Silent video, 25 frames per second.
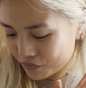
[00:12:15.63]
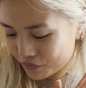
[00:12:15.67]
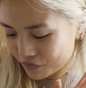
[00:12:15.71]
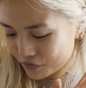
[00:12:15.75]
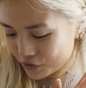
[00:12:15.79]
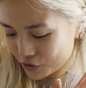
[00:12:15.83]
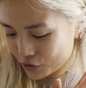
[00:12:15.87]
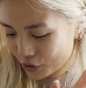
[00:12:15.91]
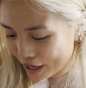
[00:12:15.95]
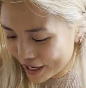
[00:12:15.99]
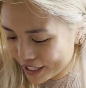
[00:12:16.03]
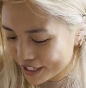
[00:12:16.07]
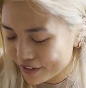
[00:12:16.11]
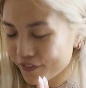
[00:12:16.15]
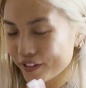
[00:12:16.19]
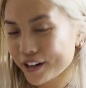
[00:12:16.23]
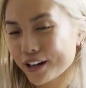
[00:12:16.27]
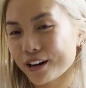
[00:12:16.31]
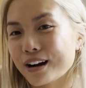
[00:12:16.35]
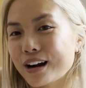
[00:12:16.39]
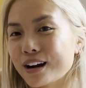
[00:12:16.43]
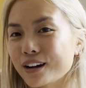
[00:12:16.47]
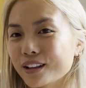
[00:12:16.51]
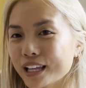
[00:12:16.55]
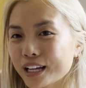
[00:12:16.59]
trying to figure
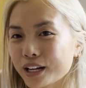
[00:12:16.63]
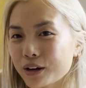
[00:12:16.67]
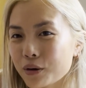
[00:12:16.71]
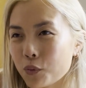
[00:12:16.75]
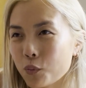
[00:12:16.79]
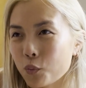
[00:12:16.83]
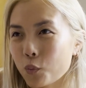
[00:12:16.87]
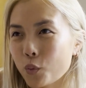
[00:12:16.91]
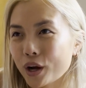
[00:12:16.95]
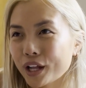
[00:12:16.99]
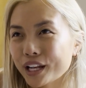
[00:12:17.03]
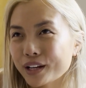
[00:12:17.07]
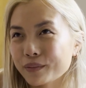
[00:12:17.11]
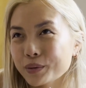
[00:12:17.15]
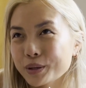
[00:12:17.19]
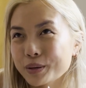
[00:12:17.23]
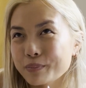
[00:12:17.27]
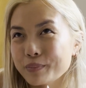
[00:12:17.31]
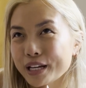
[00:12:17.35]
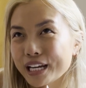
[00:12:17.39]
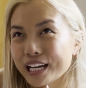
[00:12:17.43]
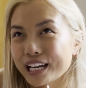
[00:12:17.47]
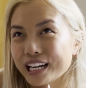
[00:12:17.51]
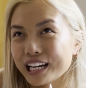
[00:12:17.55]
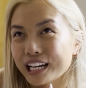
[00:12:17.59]
out like what would
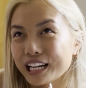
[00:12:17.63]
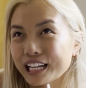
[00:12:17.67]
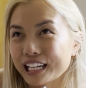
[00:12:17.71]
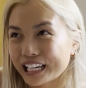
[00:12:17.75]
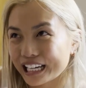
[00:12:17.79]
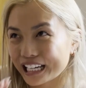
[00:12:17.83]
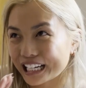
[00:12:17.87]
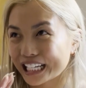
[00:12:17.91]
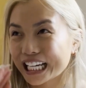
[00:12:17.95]
be a